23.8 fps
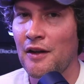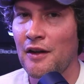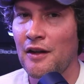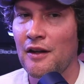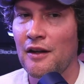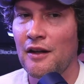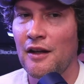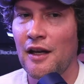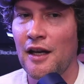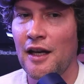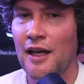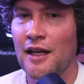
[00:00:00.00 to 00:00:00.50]

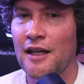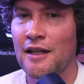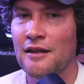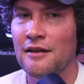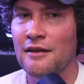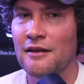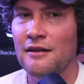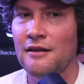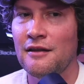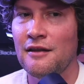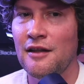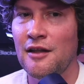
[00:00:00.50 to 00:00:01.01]

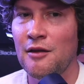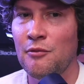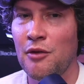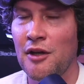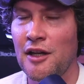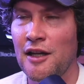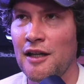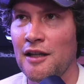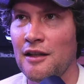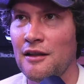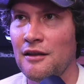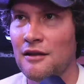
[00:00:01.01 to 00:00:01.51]
And T
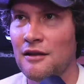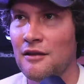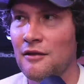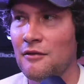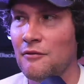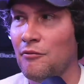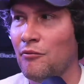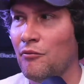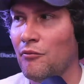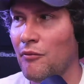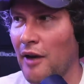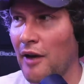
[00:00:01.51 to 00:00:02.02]
Pain,
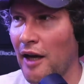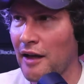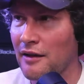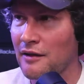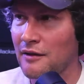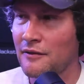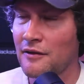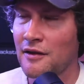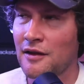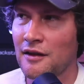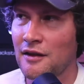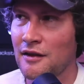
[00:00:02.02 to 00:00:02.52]

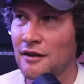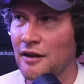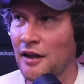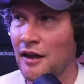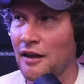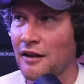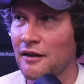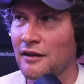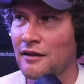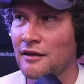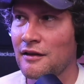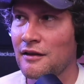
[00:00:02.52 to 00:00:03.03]
massive
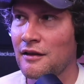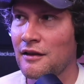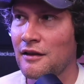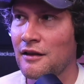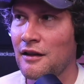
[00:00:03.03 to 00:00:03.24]
success,